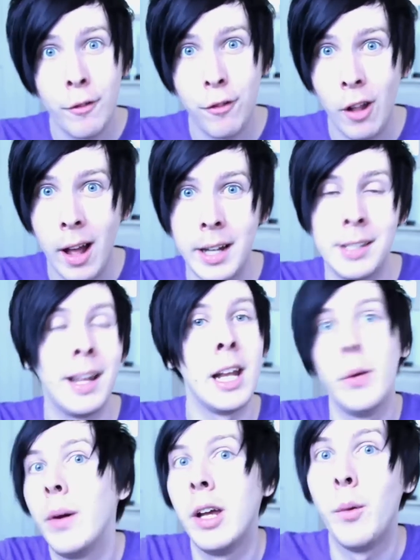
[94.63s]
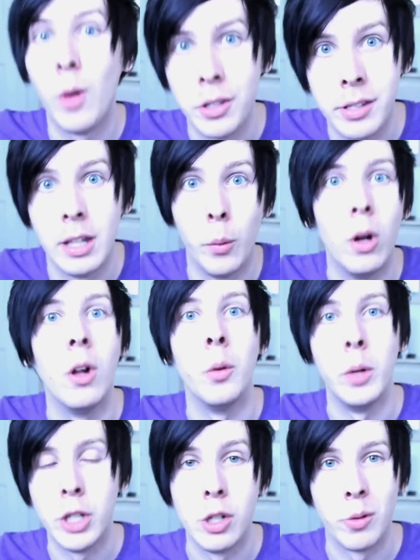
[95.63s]
flight to anywhere he wants in the world,
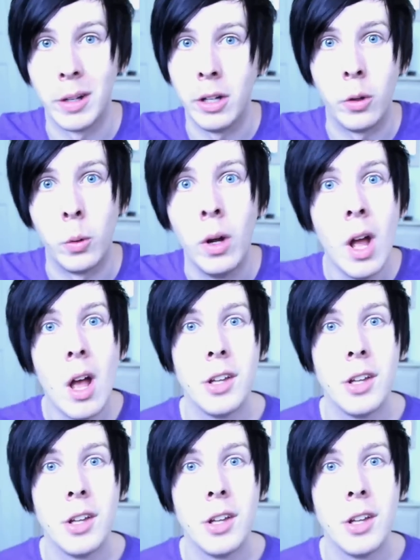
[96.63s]
which is really cool.